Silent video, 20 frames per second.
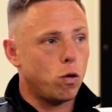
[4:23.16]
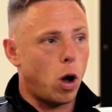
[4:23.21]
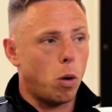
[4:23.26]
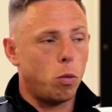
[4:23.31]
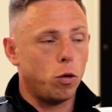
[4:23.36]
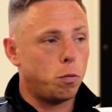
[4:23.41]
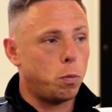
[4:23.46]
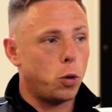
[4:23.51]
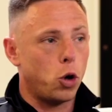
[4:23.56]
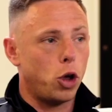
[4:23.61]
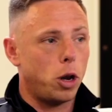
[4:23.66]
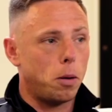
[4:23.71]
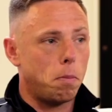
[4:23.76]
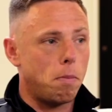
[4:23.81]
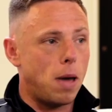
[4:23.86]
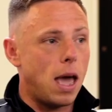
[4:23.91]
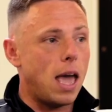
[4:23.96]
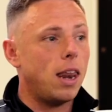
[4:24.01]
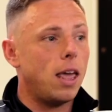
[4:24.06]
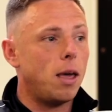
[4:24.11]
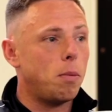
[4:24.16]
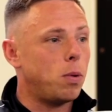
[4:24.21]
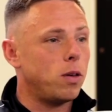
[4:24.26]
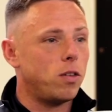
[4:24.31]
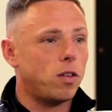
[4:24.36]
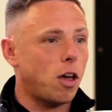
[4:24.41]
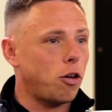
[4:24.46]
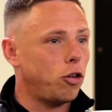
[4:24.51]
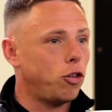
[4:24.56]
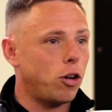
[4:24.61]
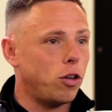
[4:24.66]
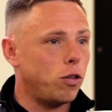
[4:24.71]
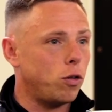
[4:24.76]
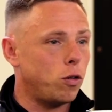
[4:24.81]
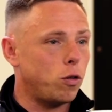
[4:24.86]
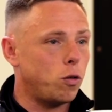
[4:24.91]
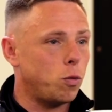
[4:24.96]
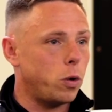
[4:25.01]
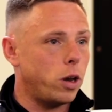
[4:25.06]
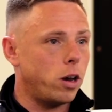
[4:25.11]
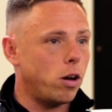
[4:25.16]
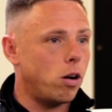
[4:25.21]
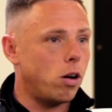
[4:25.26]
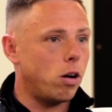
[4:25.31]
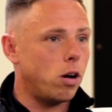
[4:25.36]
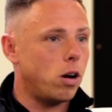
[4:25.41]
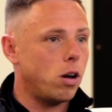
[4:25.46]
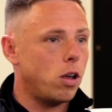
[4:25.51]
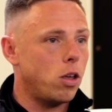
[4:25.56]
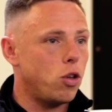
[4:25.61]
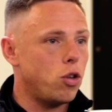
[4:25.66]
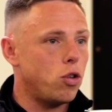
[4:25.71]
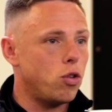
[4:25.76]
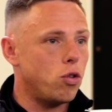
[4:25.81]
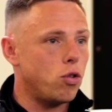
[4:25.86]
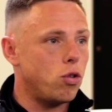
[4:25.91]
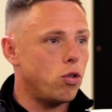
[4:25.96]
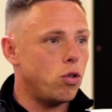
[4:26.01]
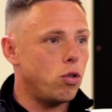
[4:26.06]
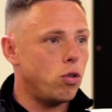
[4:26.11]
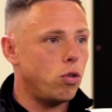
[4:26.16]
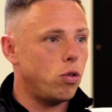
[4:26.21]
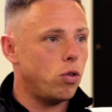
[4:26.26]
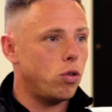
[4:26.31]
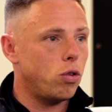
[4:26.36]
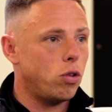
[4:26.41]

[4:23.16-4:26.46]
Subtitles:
I was put in many positions where you